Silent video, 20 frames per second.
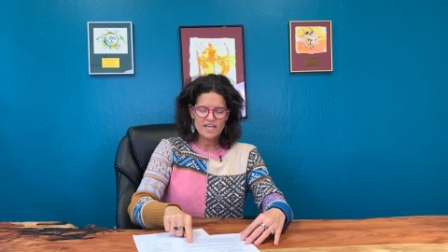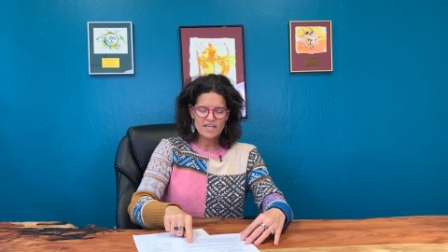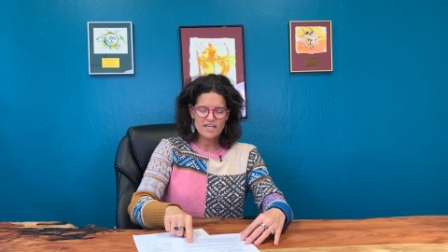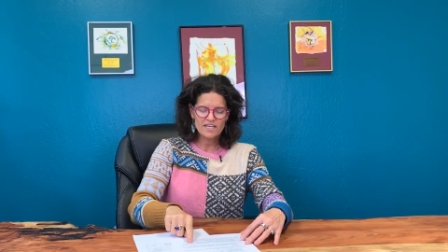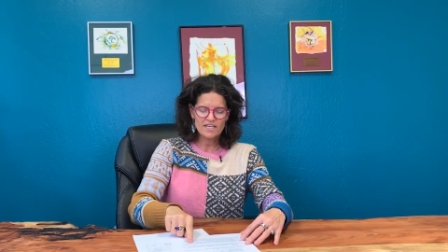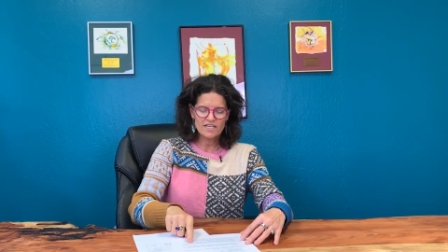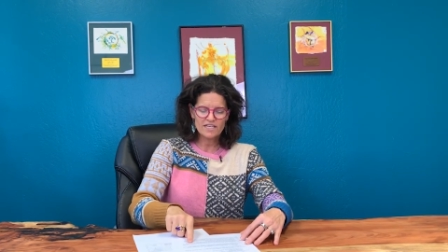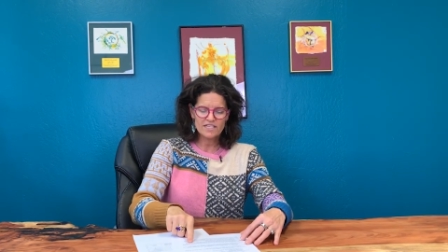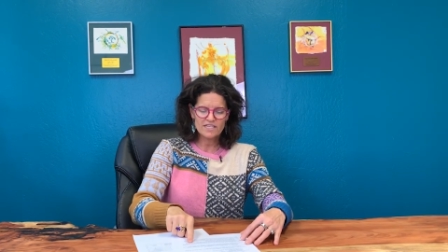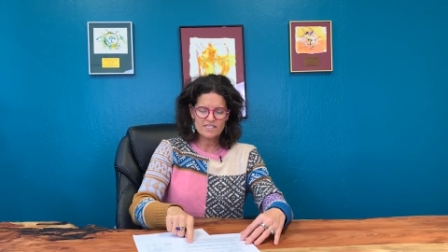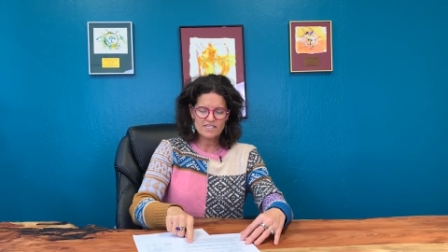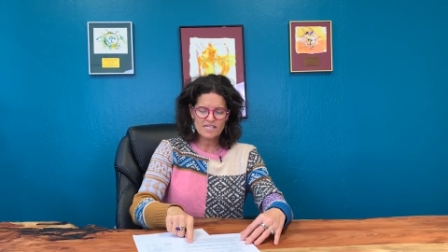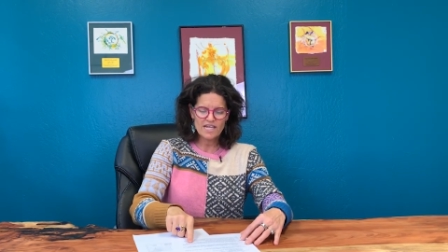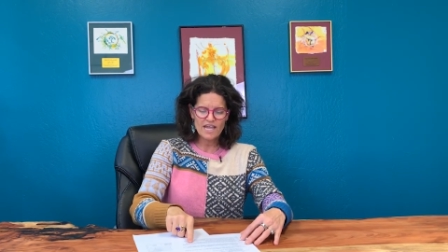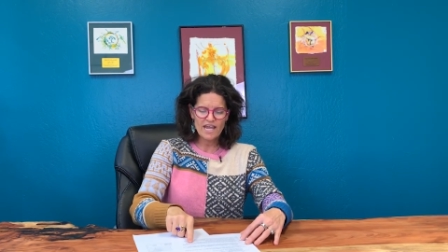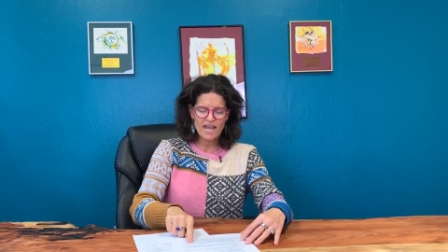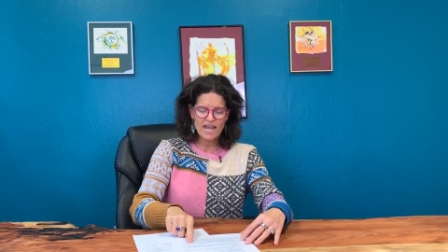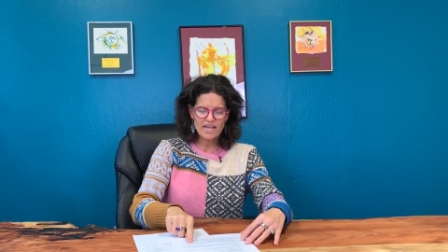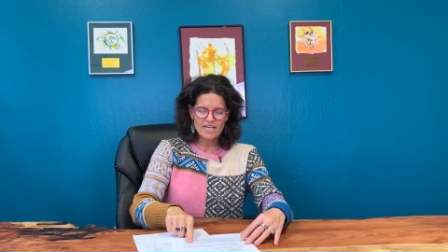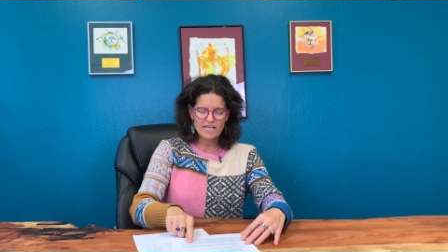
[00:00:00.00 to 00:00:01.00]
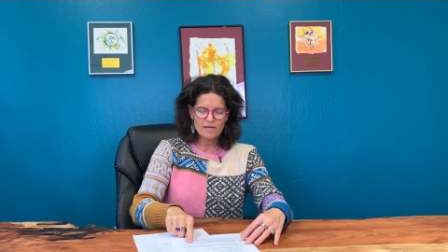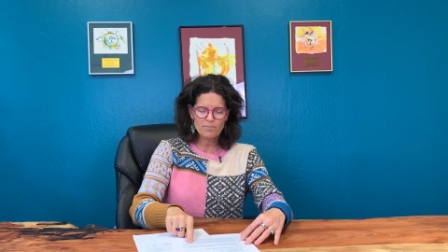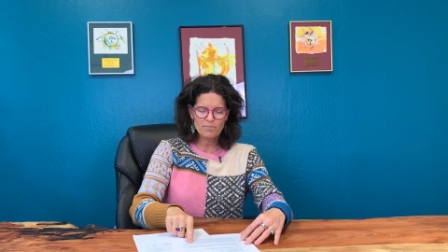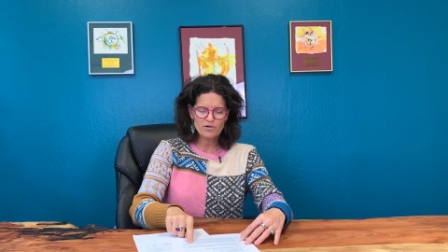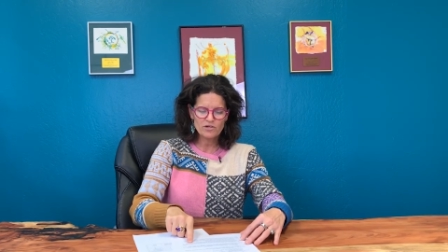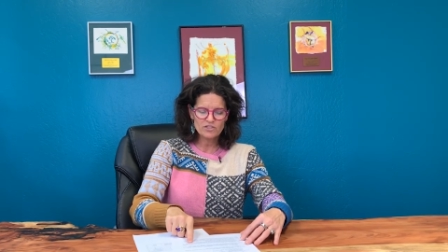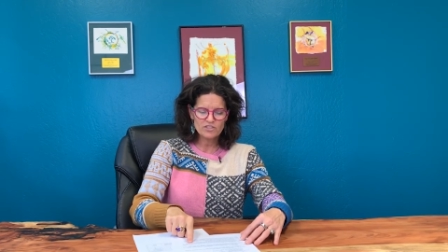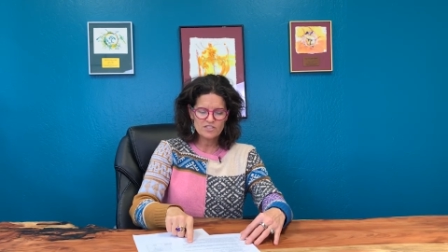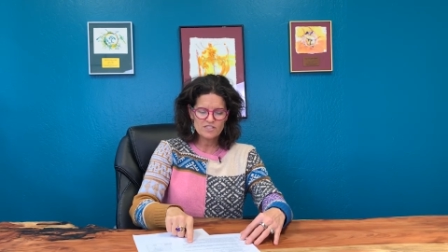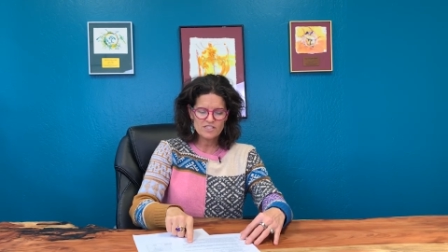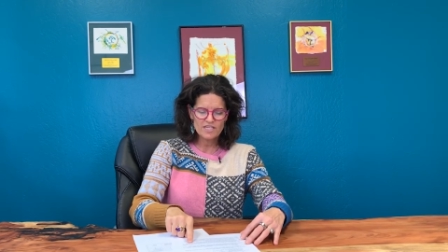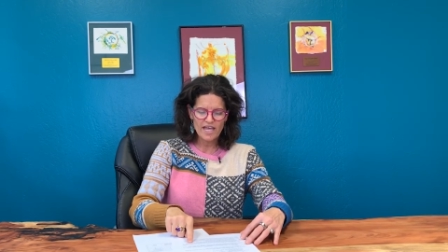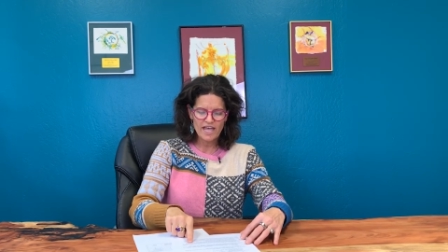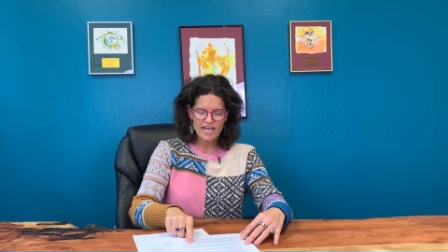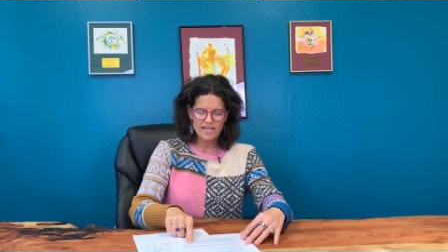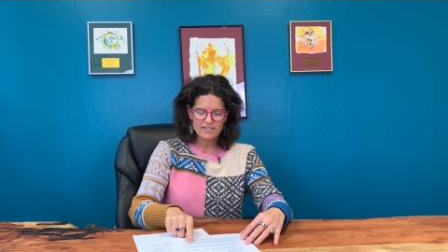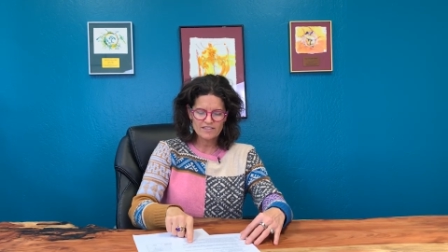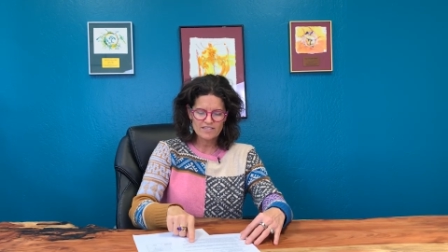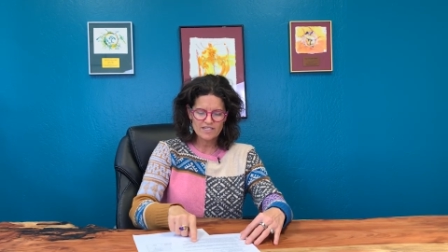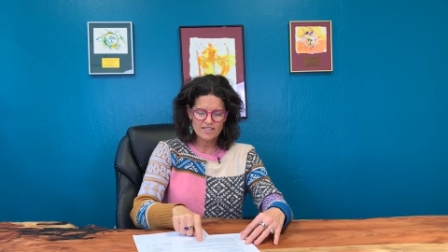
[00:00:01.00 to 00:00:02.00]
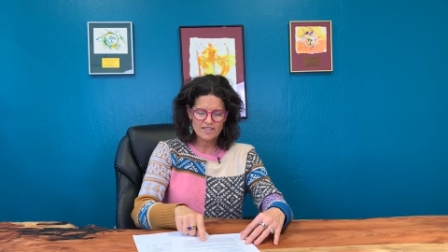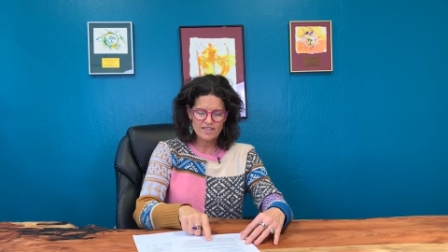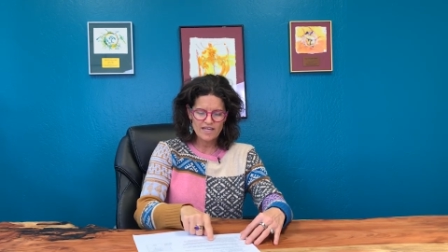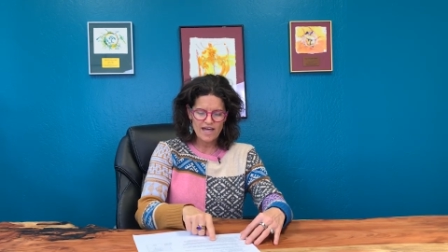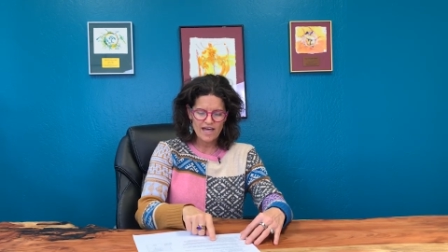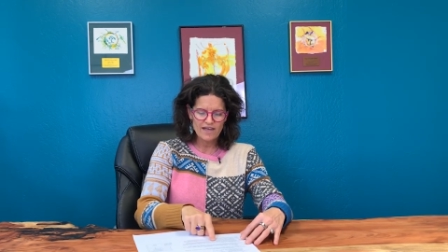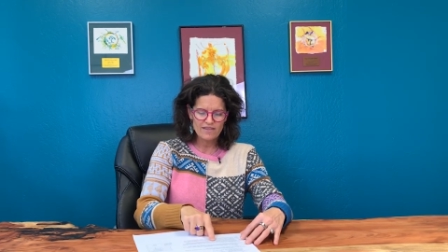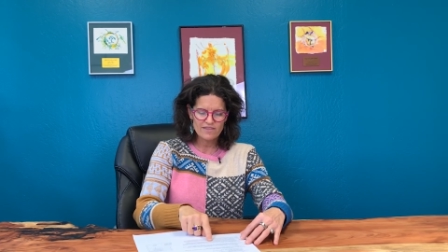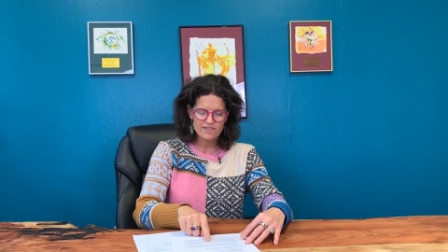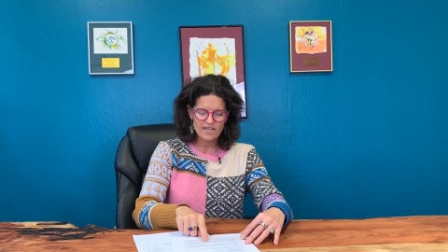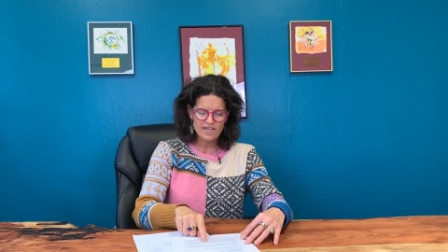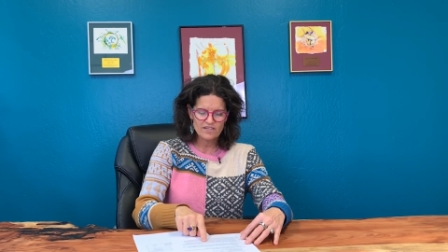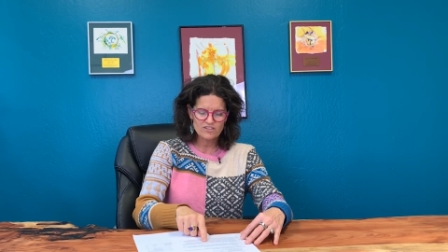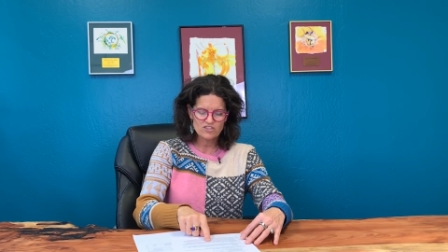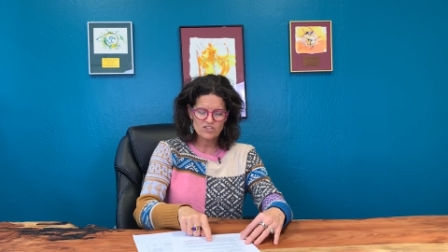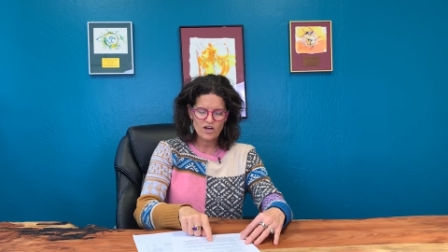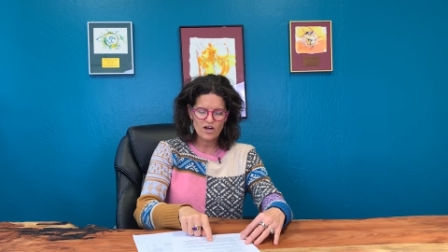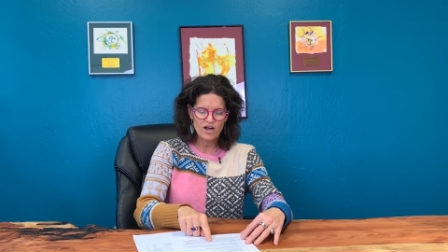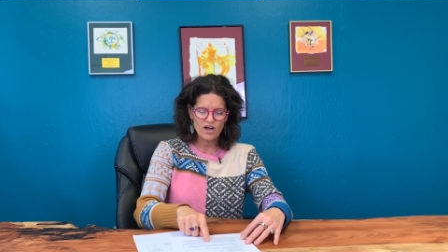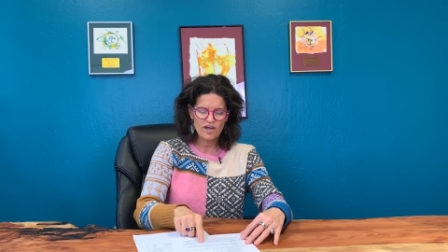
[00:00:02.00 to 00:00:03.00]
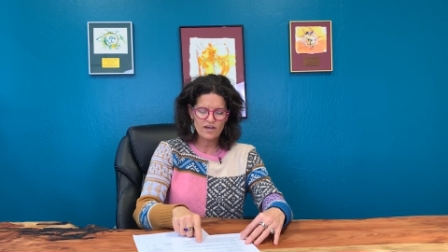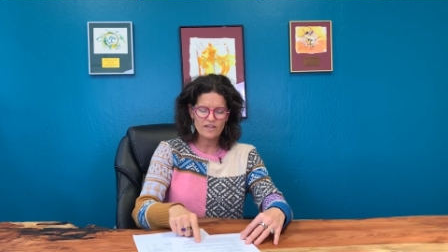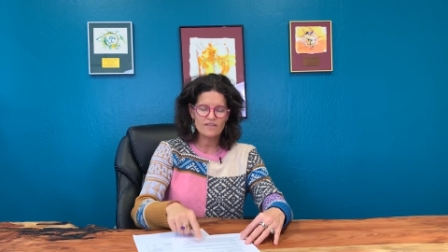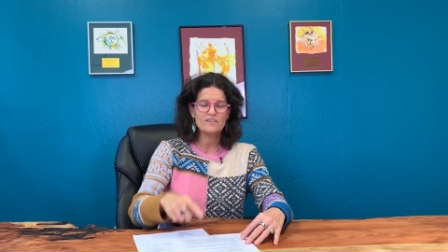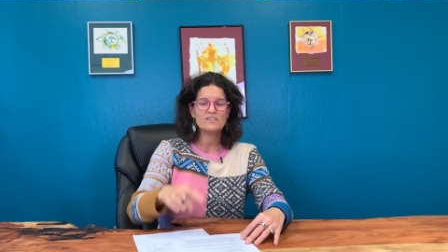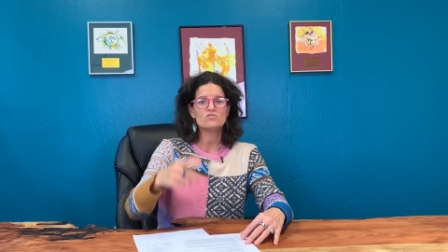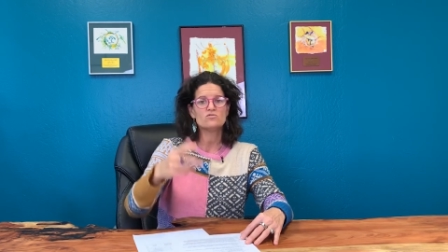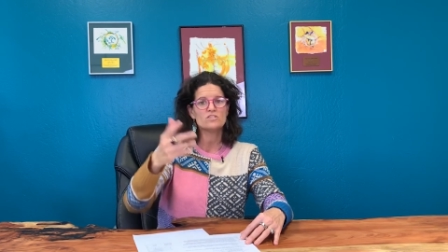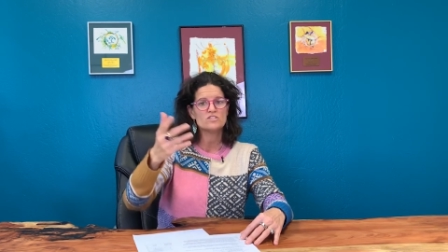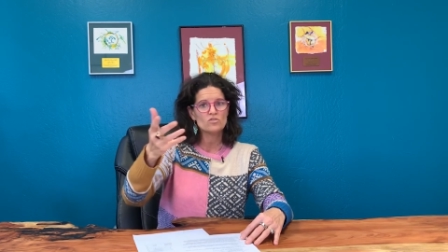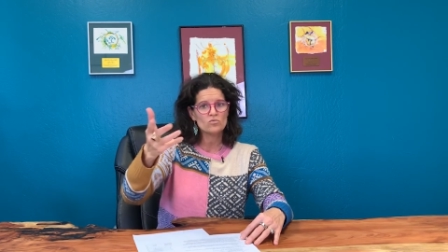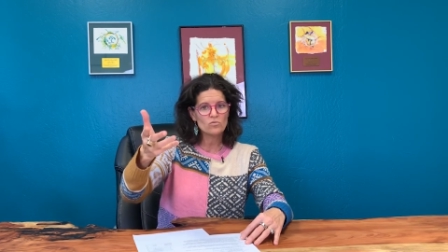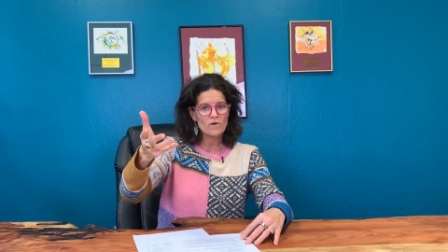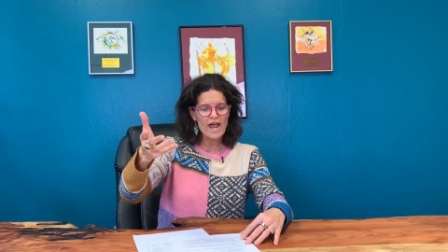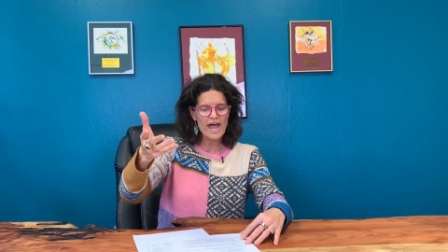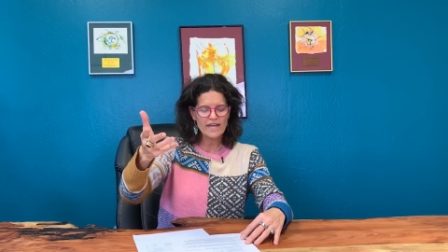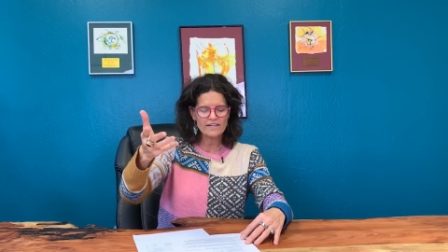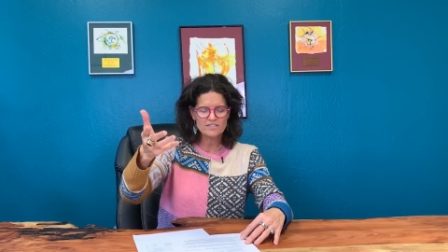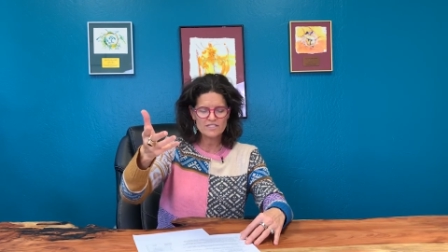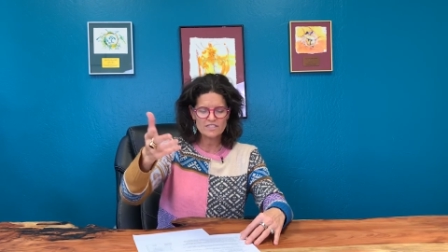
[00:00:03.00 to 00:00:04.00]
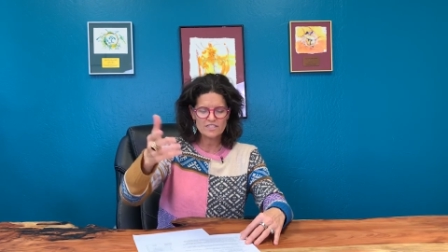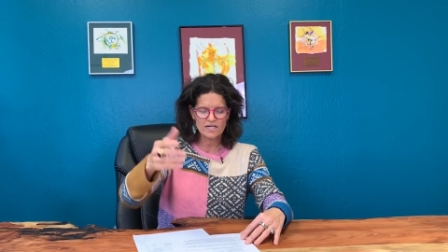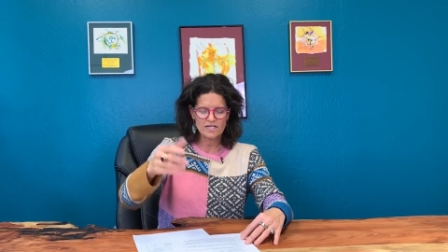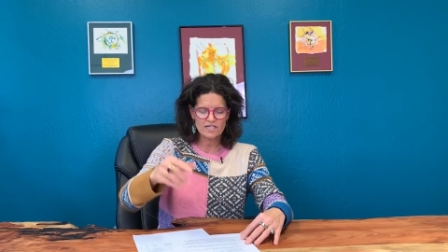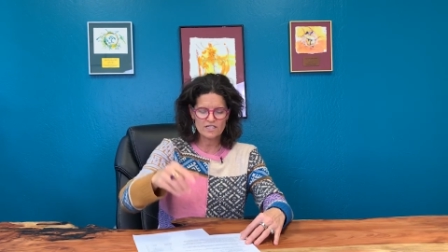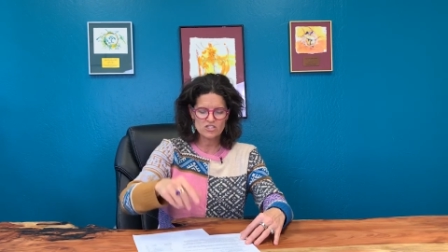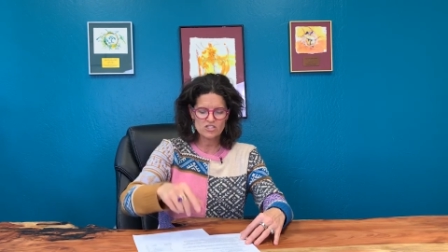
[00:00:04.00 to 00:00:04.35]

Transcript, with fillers: is 80% that they saw, and this was a rat study.